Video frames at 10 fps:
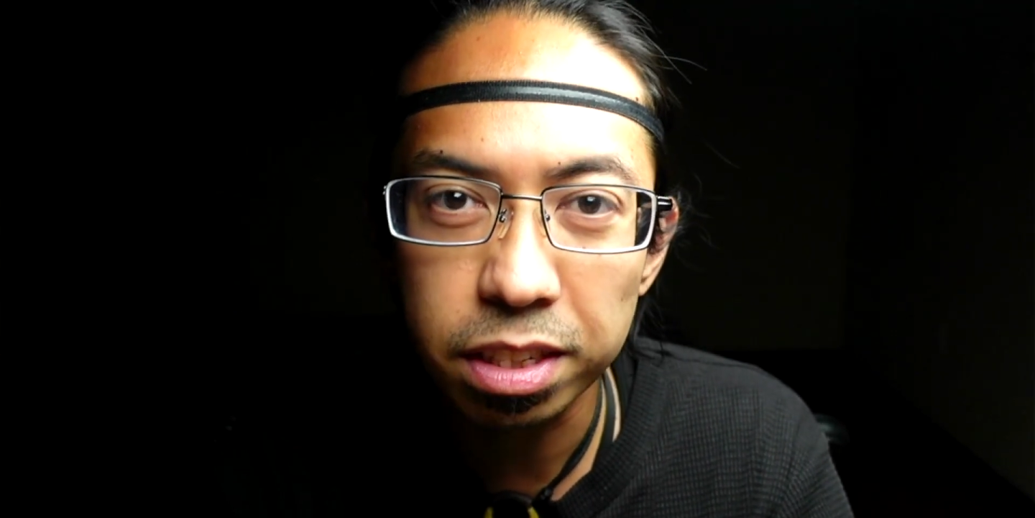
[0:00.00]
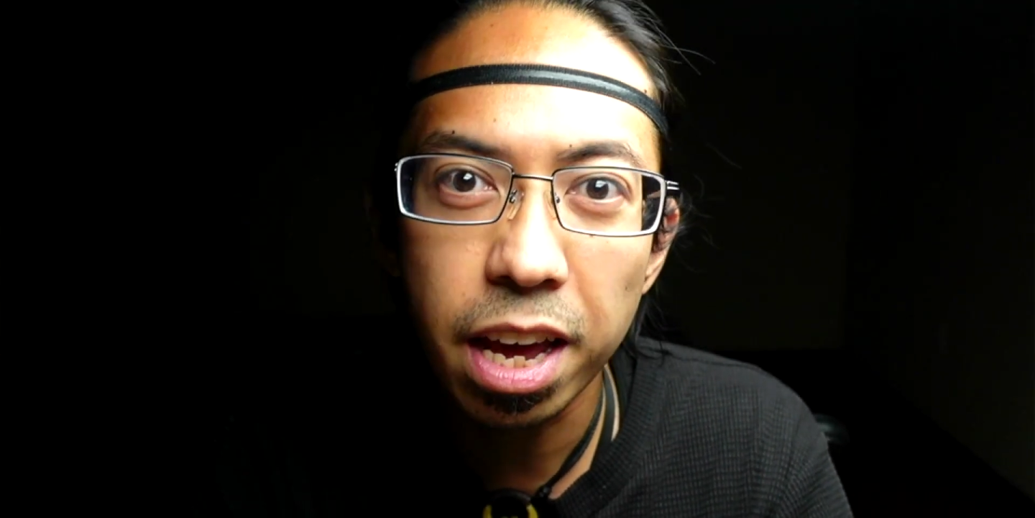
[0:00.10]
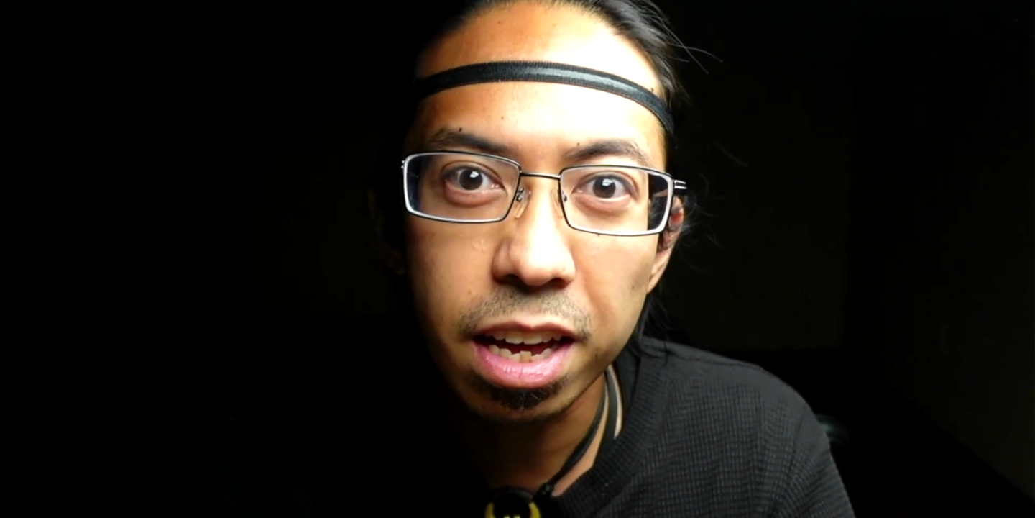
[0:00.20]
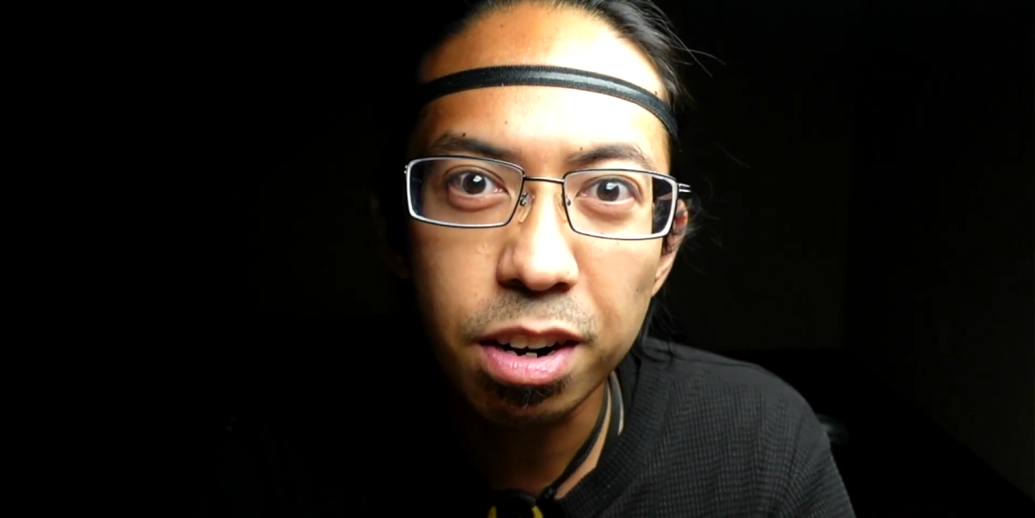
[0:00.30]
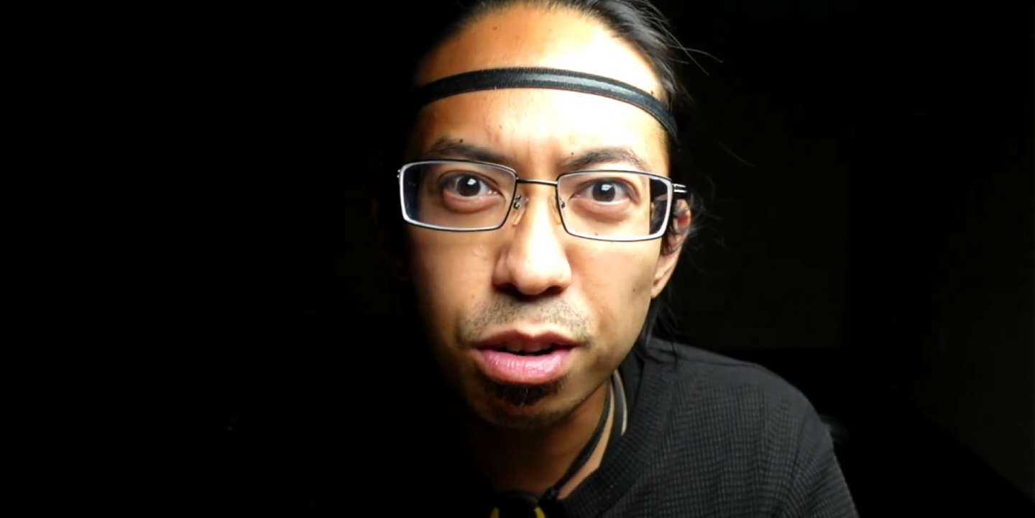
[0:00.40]

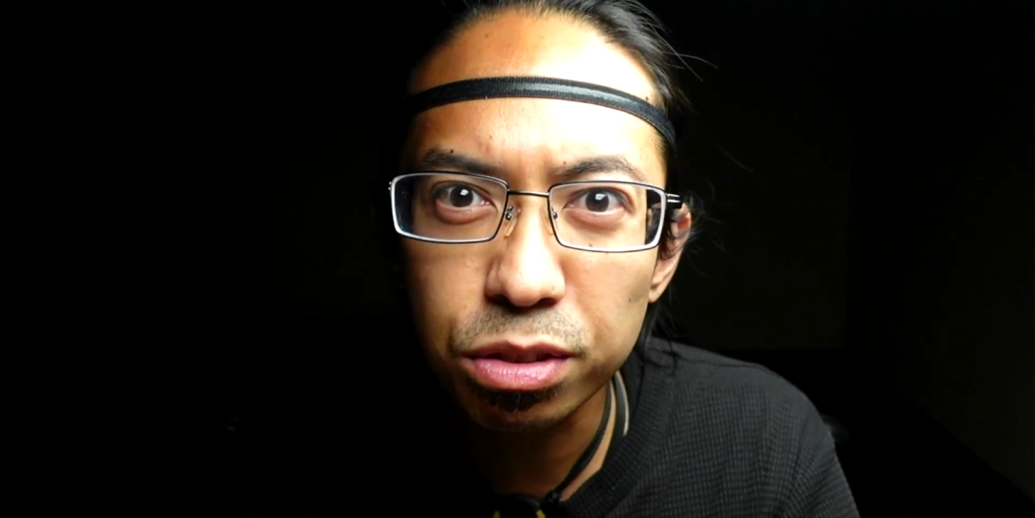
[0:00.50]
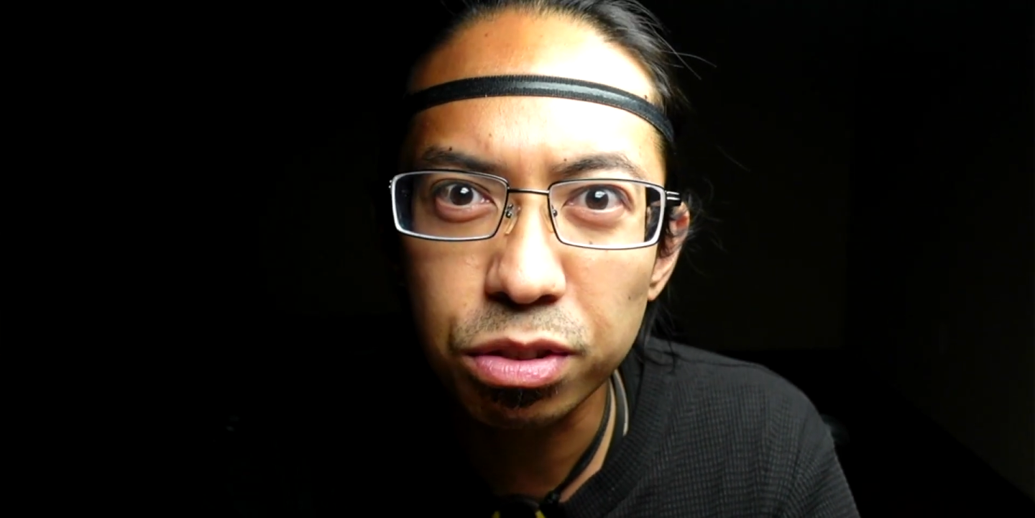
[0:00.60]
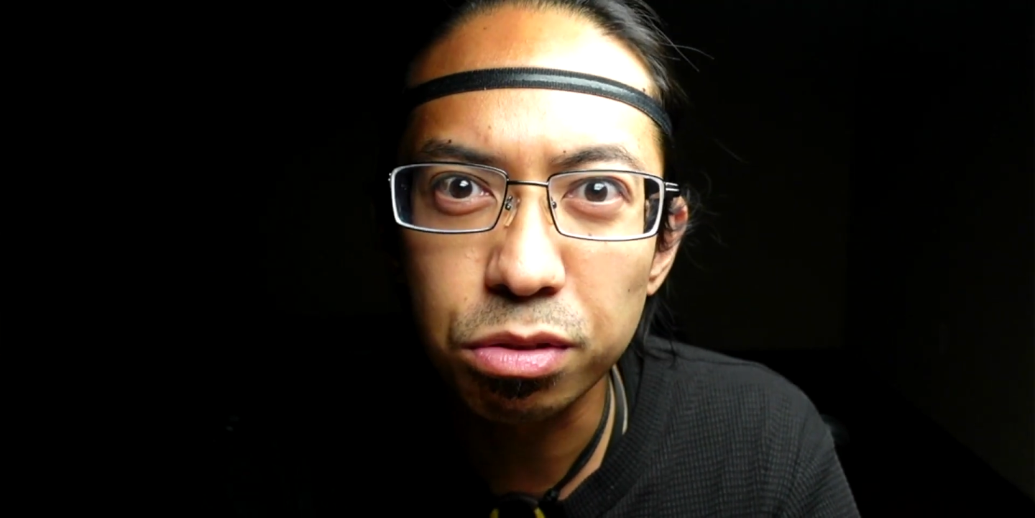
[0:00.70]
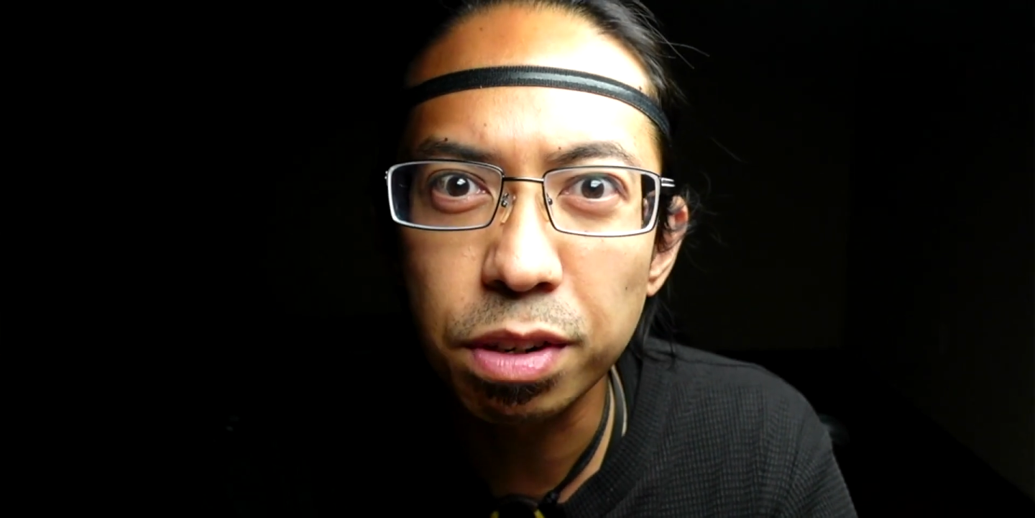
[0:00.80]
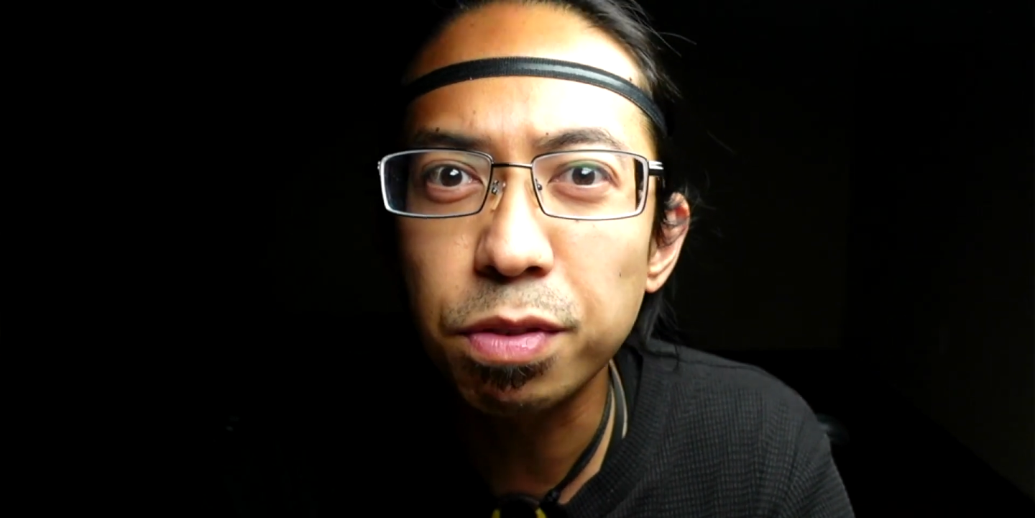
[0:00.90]
and
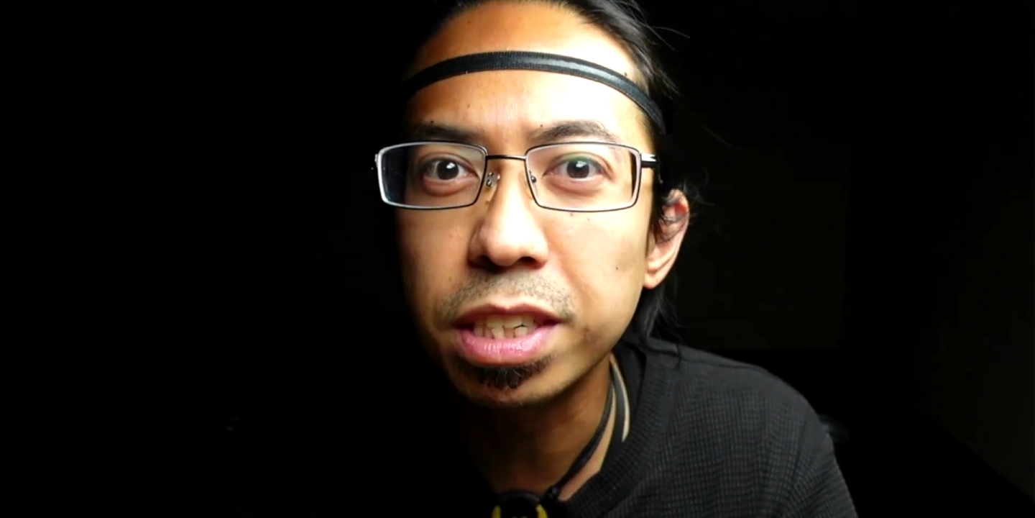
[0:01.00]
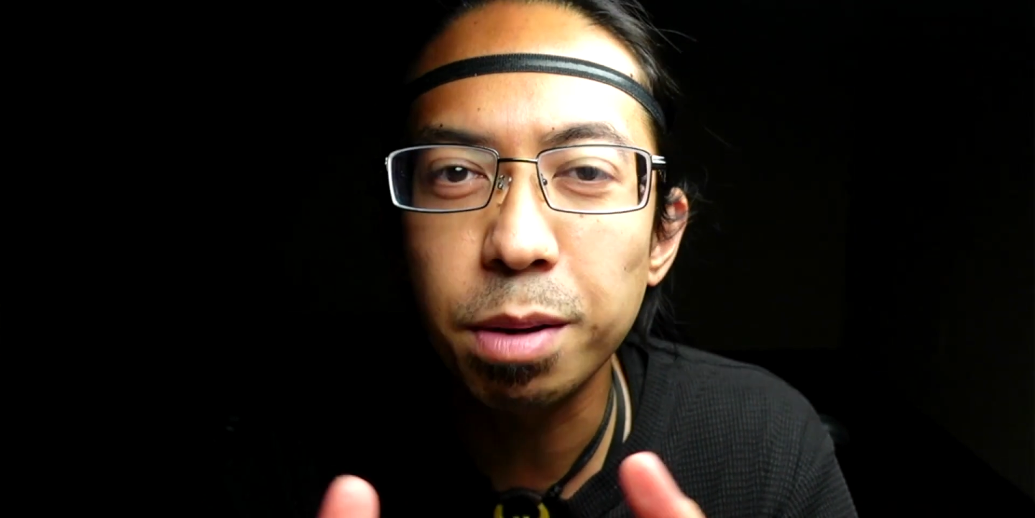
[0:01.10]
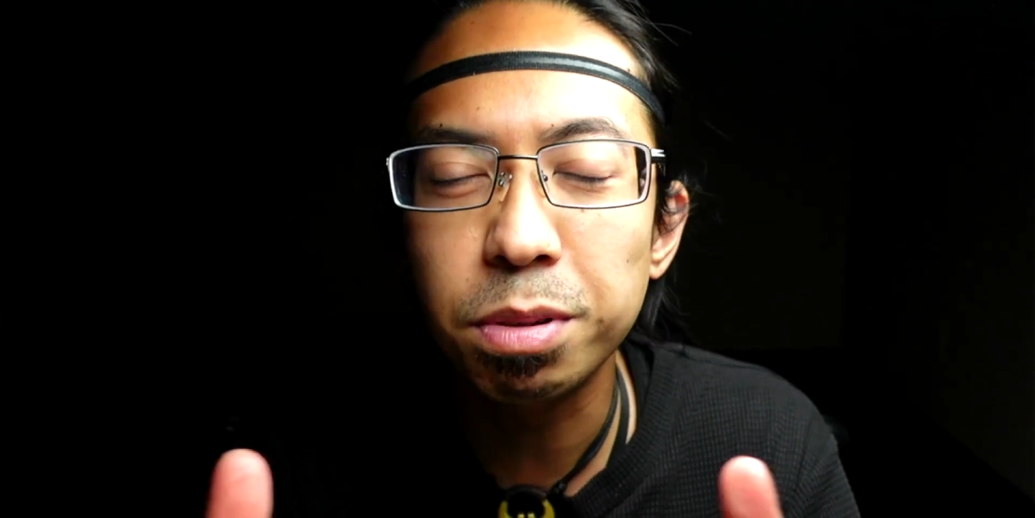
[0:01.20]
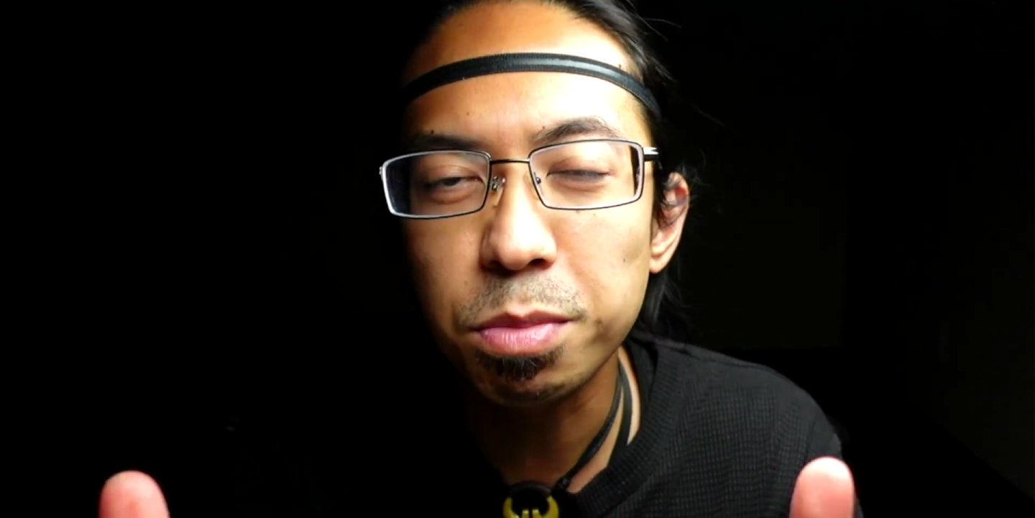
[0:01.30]
also different types